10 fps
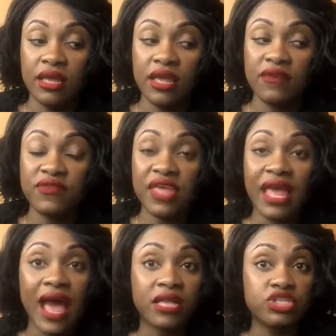if
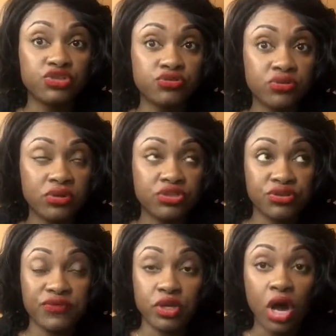they had
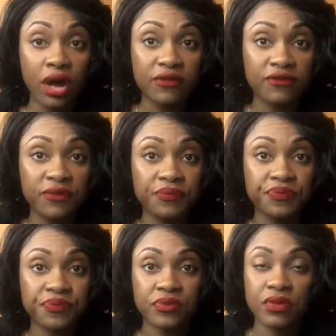driven off,
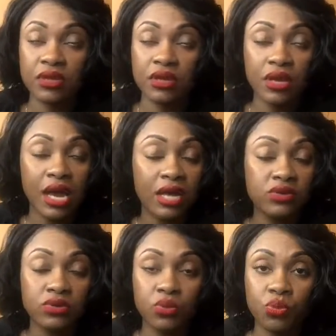I
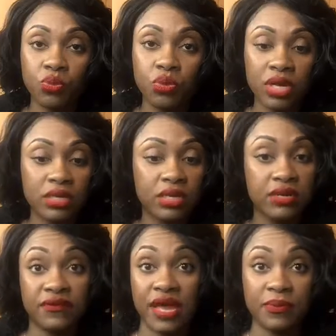don't know what
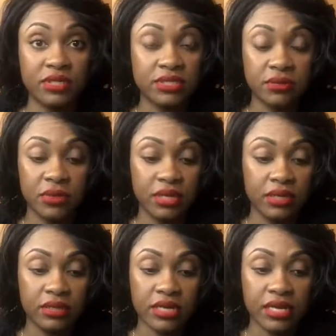could have happened to
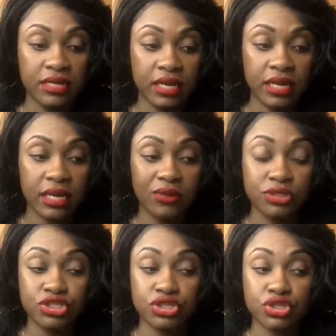me that night. It
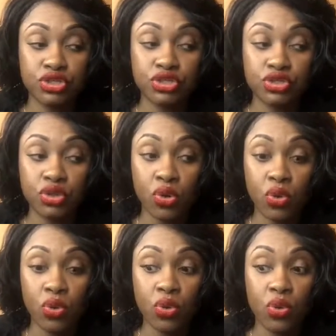was just
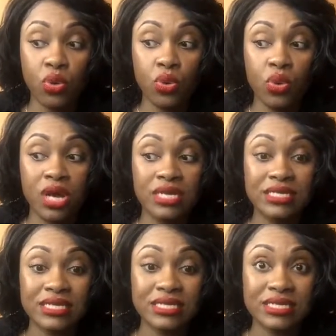so
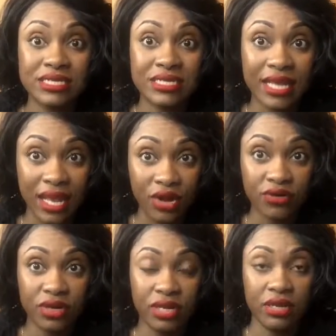
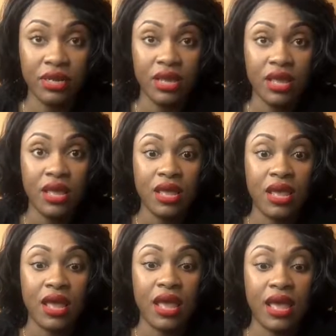scary.
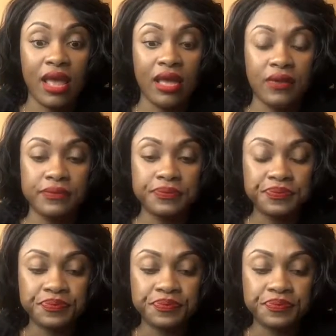And